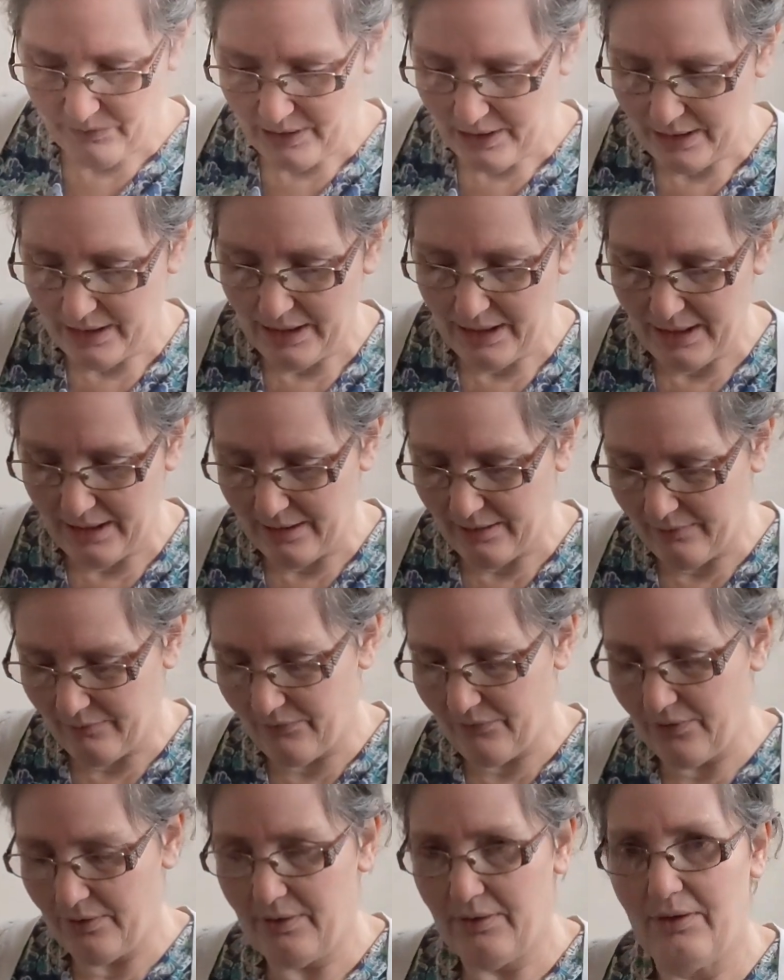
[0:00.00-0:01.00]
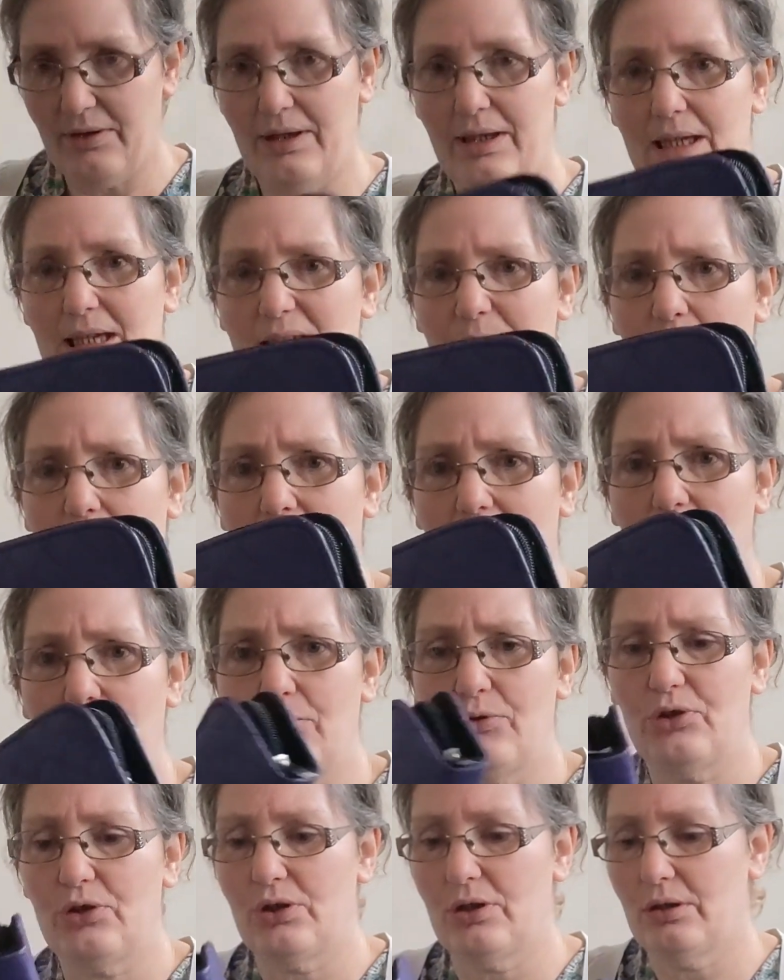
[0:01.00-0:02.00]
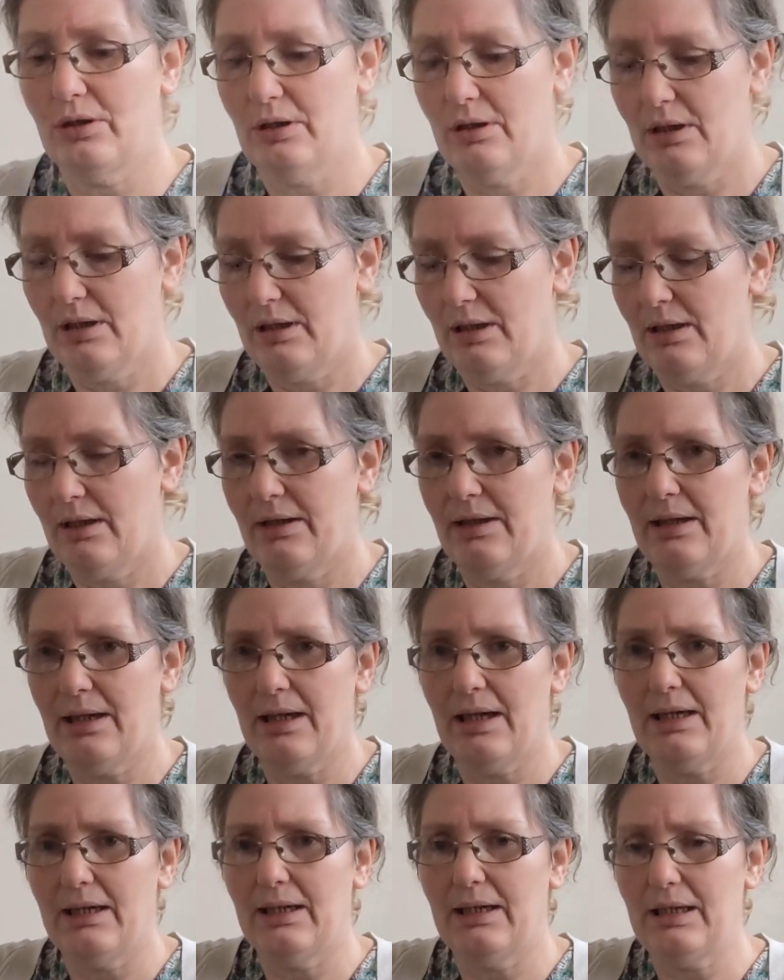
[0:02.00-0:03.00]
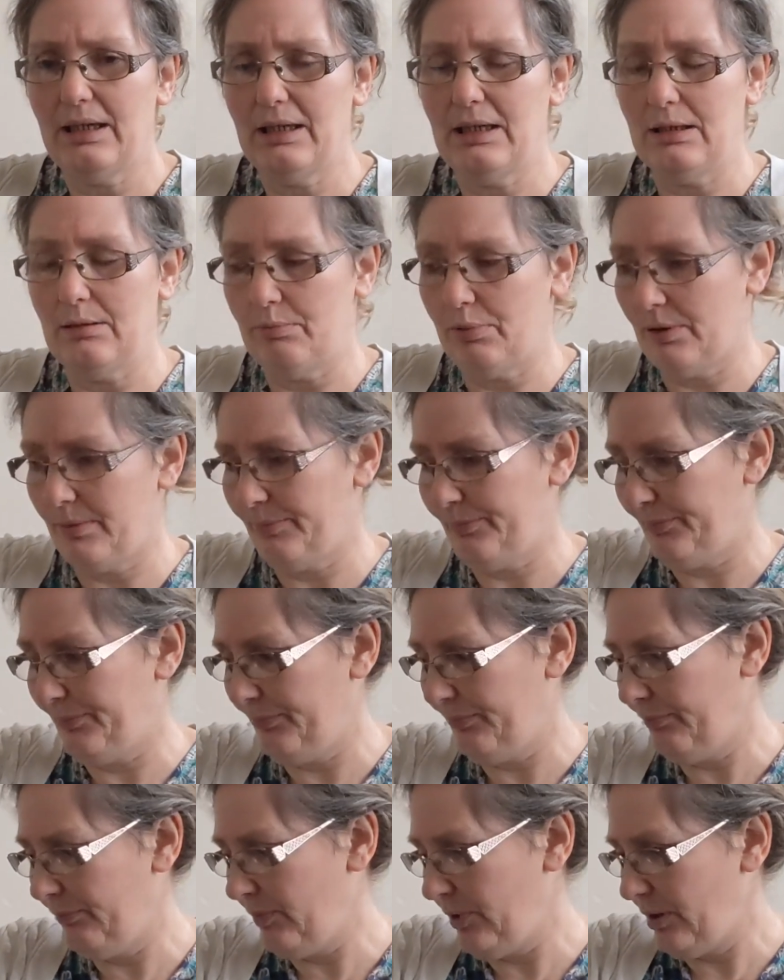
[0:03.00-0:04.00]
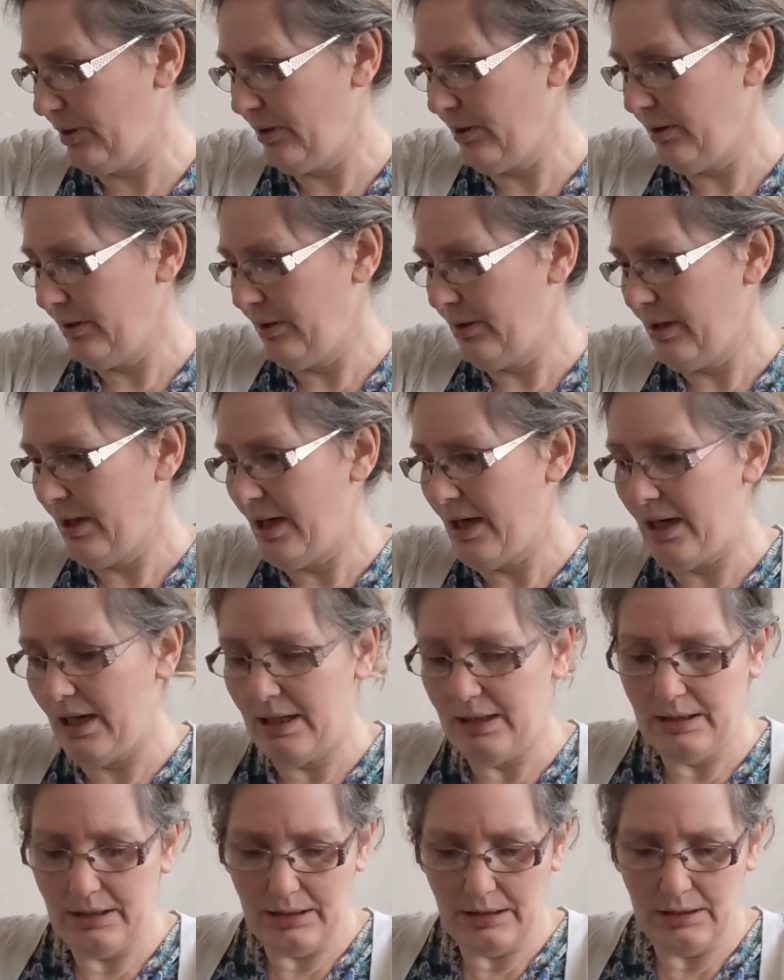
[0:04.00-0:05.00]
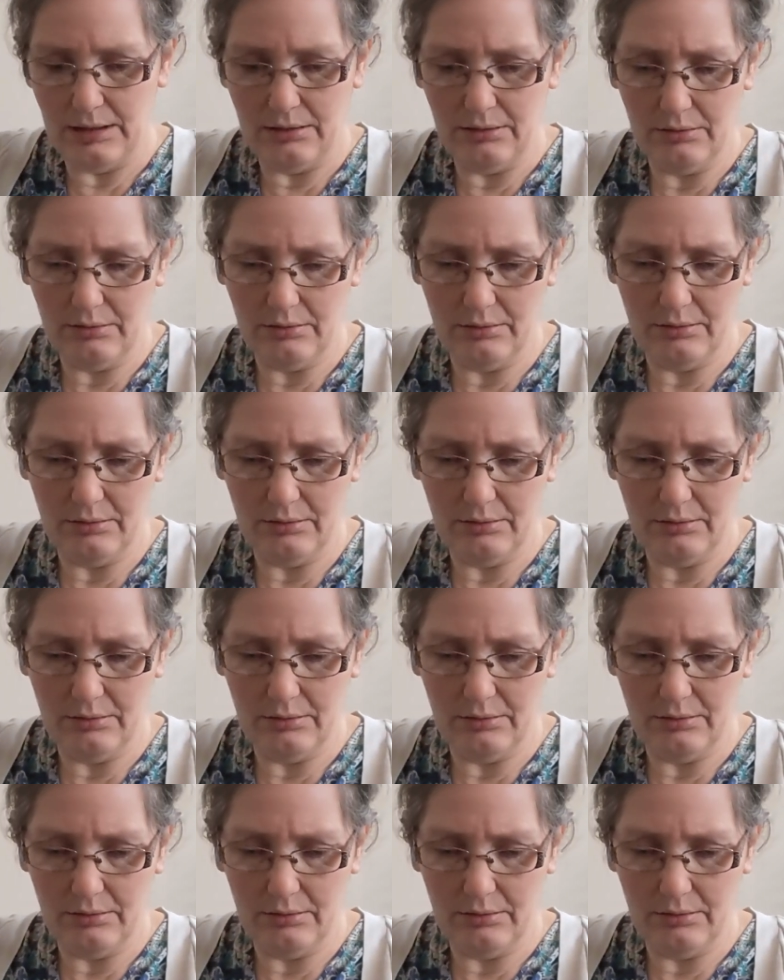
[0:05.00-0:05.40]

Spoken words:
I have this pouch that I keep any